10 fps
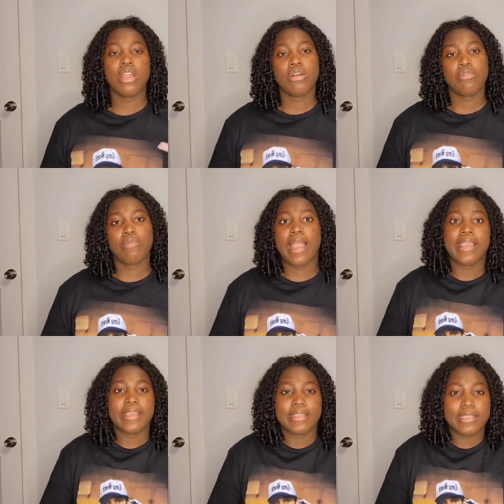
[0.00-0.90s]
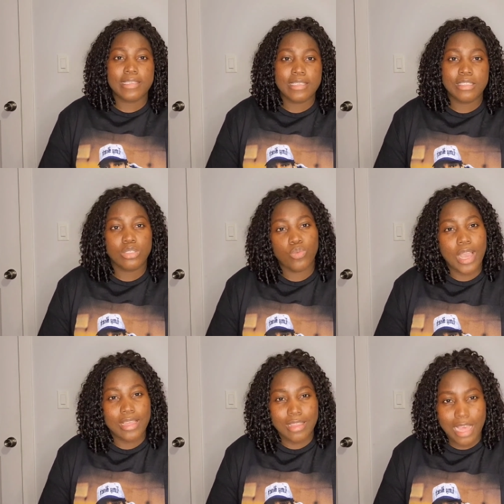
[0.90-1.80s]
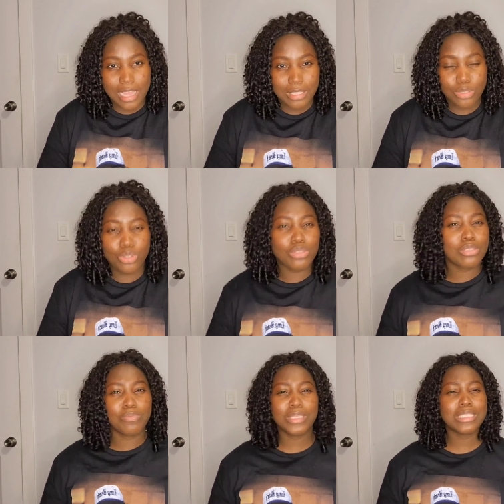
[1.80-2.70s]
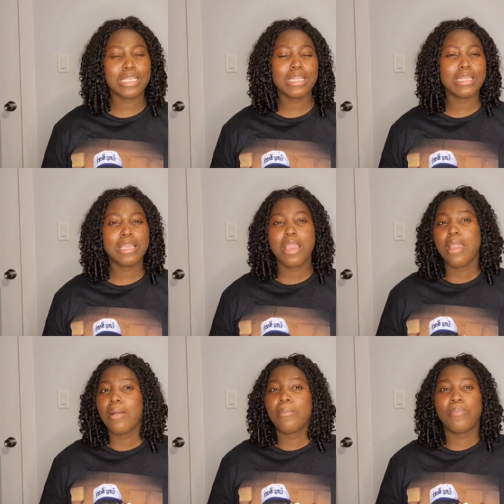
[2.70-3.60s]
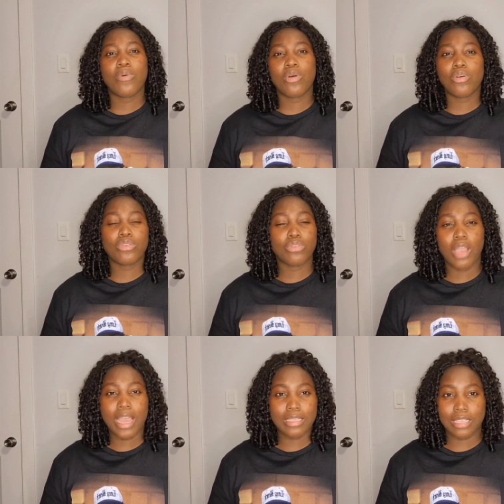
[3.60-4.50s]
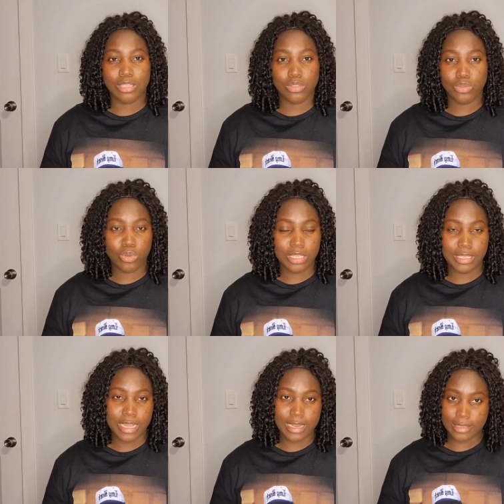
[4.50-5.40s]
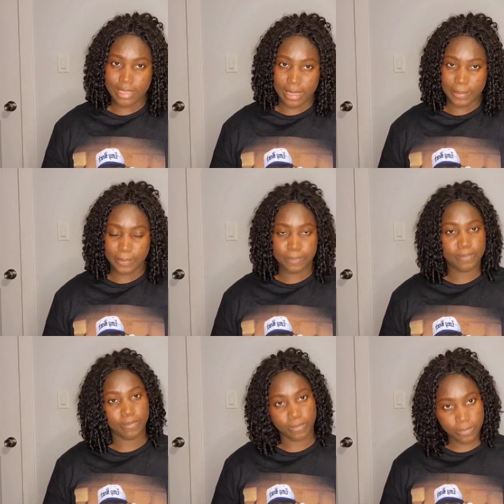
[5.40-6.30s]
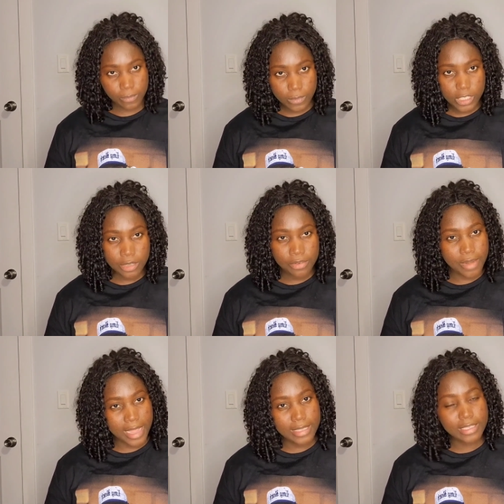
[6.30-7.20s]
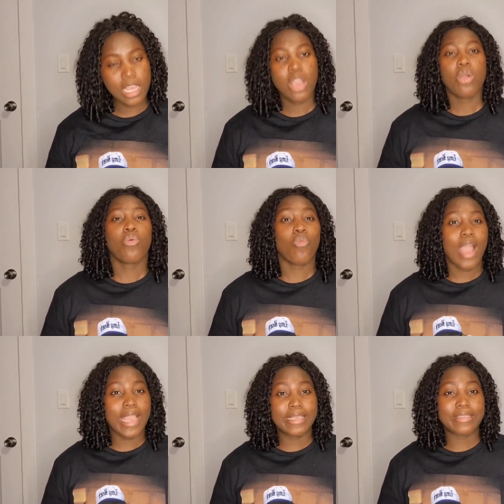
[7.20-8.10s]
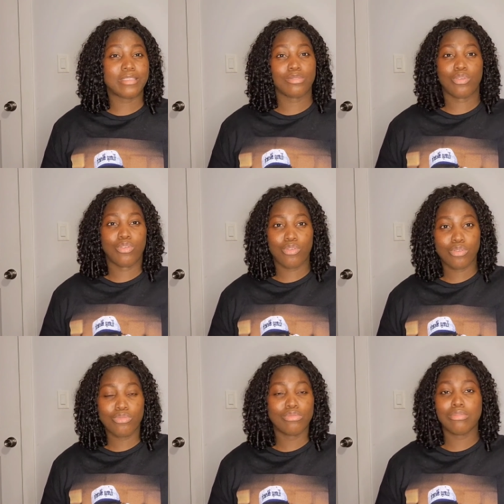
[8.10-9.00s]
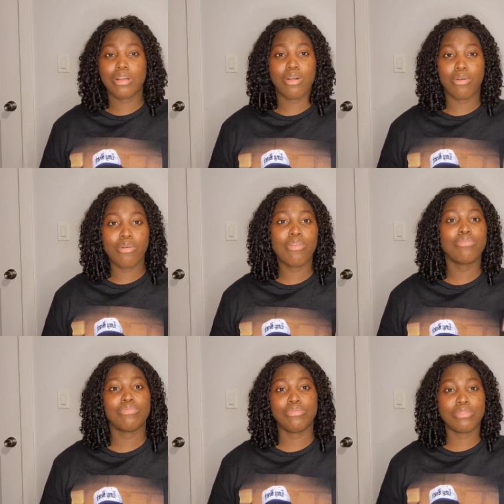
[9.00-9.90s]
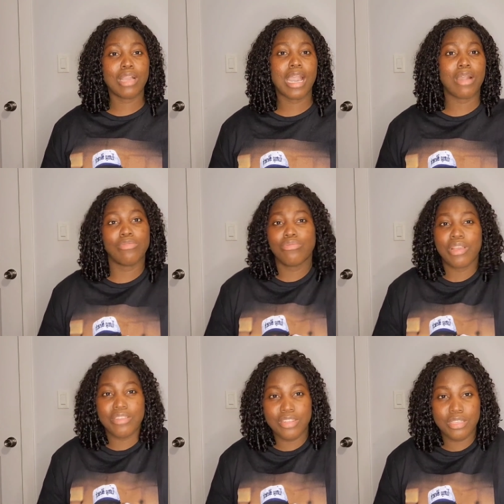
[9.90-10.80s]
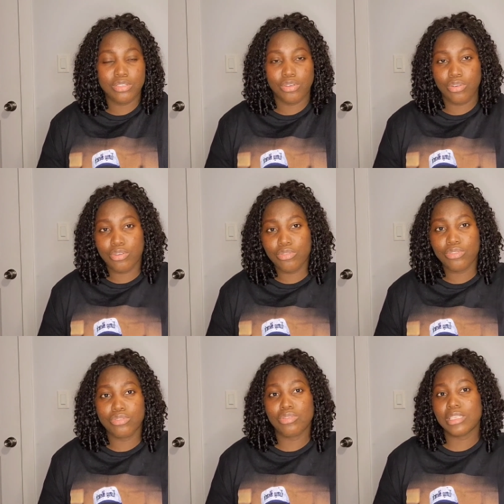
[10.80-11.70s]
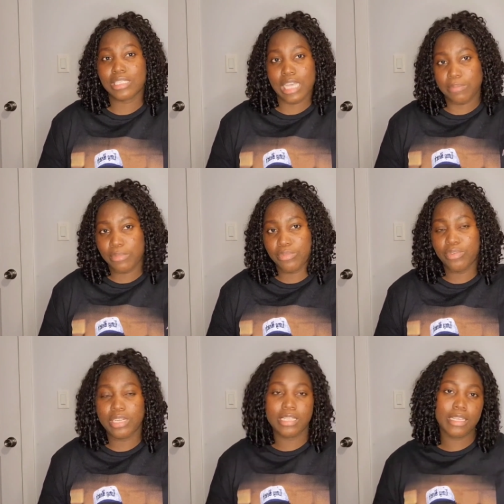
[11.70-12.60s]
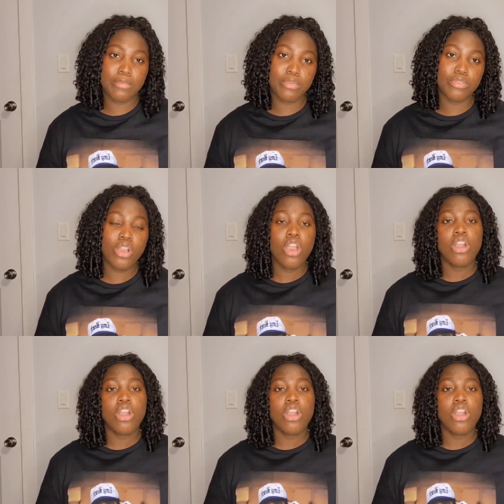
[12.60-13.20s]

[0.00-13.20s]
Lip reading: why this, why that. You just basically pour your heart and soul in that letter, right? Why is your uncle, or look how wealthy is your uncle, so he's capable and able